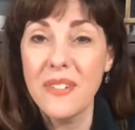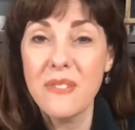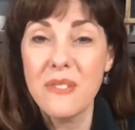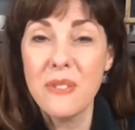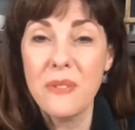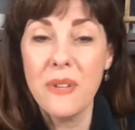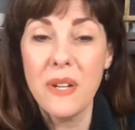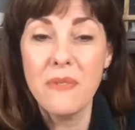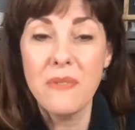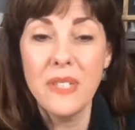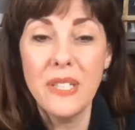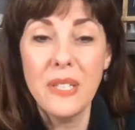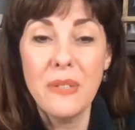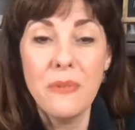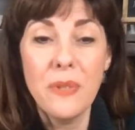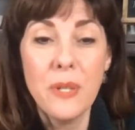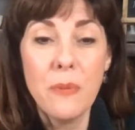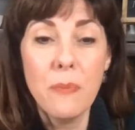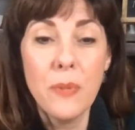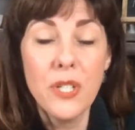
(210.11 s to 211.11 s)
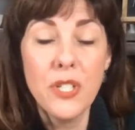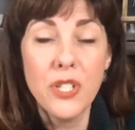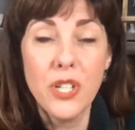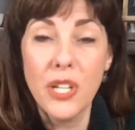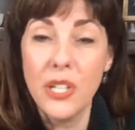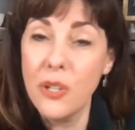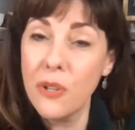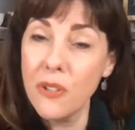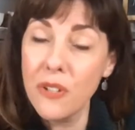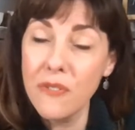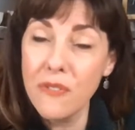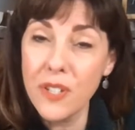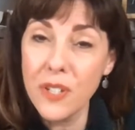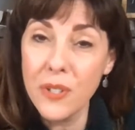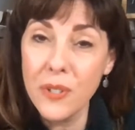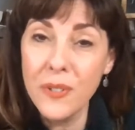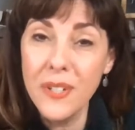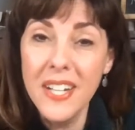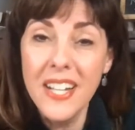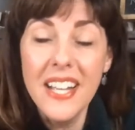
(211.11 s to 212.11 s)
So I really would appreciate your
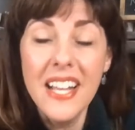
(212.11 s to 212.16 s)
review.